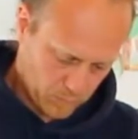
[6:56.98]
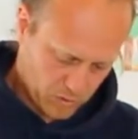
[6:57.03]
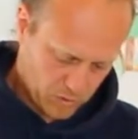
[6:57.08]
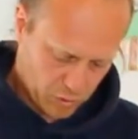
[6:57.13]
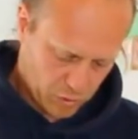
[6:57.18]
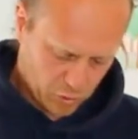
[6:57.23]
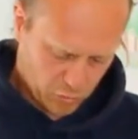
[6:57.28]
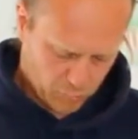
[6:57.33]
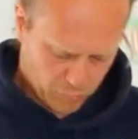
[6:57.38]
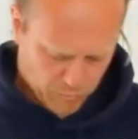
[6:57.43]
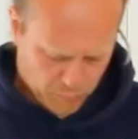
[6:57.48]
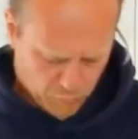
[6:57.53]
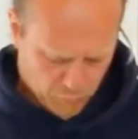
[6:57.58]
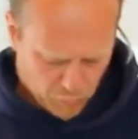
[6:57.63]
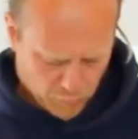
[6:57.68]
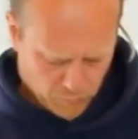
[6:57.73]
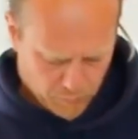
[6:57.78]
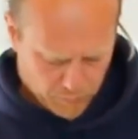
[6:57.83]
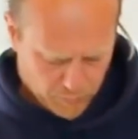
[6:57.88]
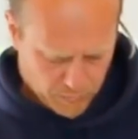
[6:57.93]
Just a bit
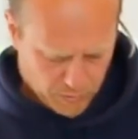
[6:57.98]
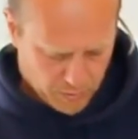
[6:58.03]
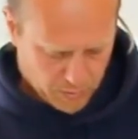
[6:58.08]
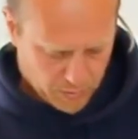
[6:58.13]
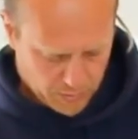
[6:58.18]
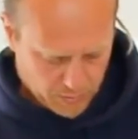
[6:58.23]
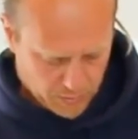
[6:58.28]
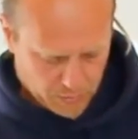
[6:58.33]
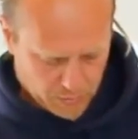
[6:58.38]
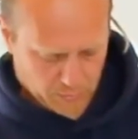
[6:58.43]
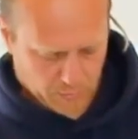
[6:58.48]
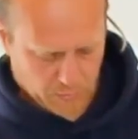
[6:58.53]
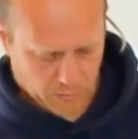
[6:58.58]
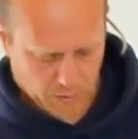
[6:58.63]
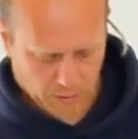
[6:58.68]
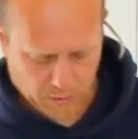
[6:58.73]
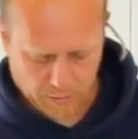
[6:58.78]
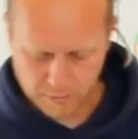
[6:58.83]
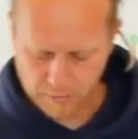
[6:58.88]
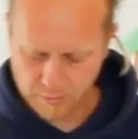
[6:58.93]
more. Yes, I
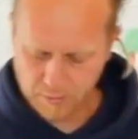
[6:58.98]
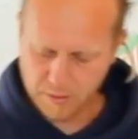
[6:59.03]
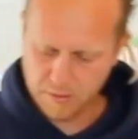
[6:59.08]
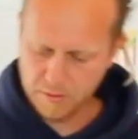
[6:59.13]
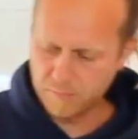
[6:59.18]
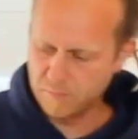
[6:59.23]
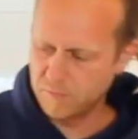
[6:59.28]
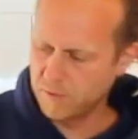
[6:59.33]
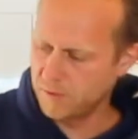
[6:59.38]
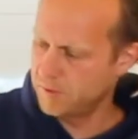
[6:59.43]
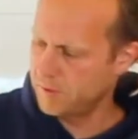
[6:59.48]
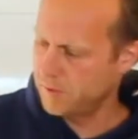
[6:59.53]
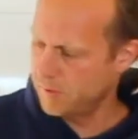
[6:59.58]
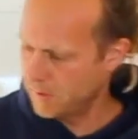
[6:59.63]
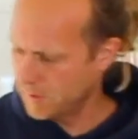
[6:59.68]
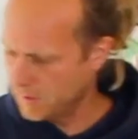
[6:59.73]
like the taste of this.